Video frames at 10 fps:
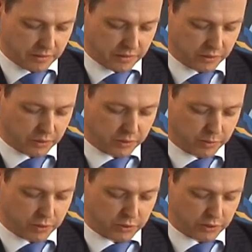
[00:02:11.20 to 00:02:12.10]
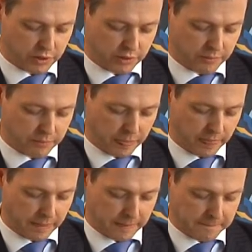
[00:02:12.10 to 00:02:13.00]
a contribution
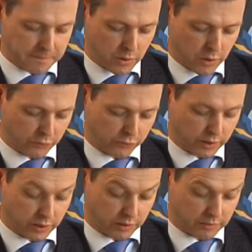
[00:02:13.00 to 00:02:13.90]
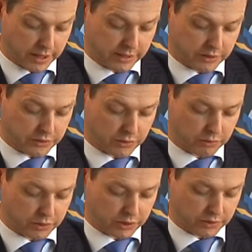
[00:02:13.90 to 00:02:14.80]
of 80
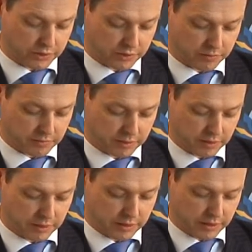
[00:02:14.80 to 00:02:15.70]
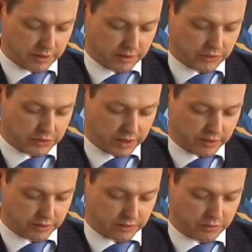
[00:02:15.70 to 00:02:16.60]
soldiers
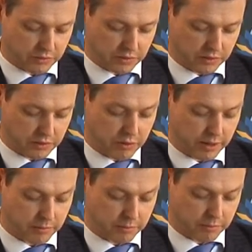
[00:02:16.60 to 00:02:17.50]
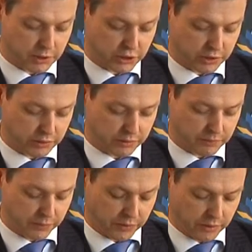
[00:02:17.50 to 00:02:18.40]
sent to the UN mission
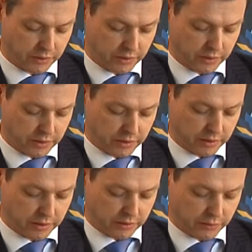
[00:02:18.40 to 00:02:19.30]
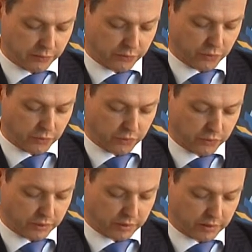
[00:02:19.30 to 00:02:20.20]

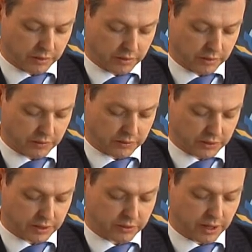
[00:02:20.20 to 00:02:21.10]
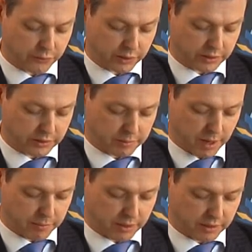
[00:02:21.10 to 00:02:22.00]
for the Central African
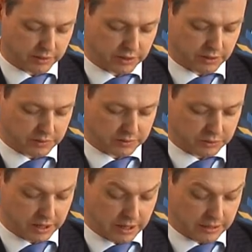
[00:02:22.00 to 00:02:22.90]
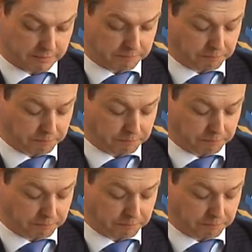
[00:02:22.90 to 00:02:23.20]
Republic and South Sudan.